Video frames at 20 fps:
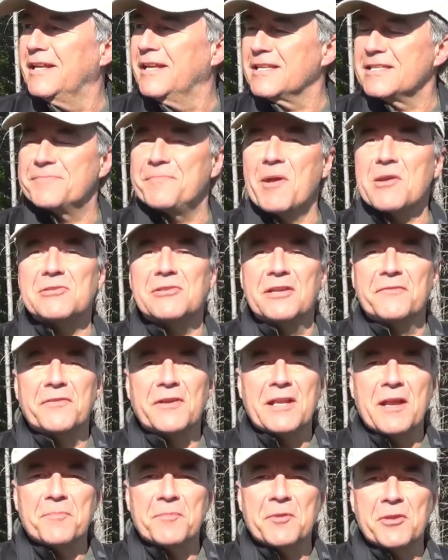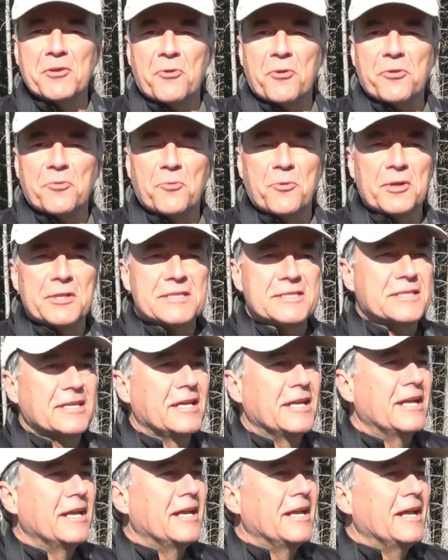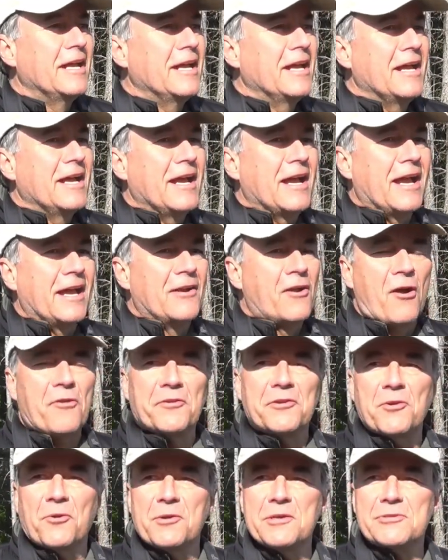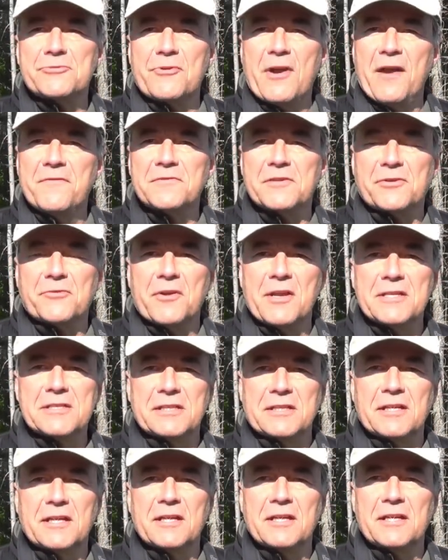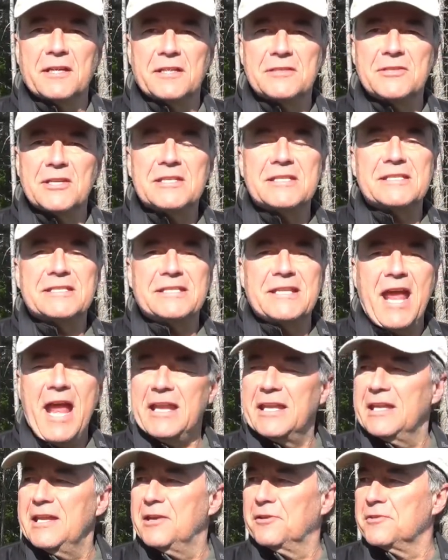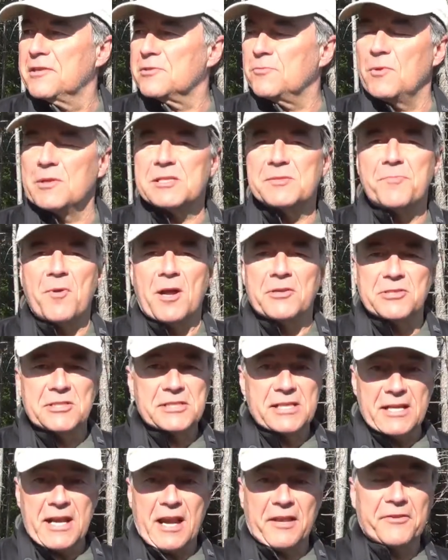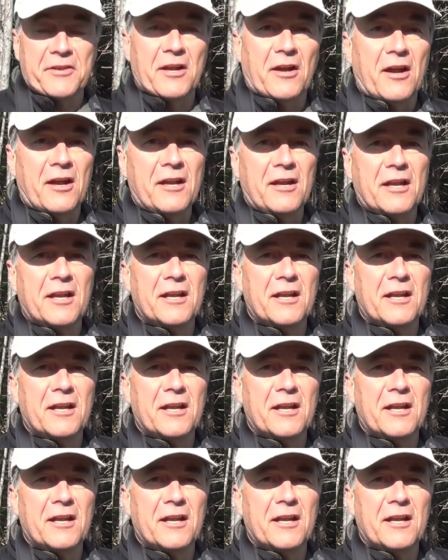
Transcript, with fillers: especially if you get up in the north woods and all the noise drives you crazy. Just standing here in this one spot, just get out of the car.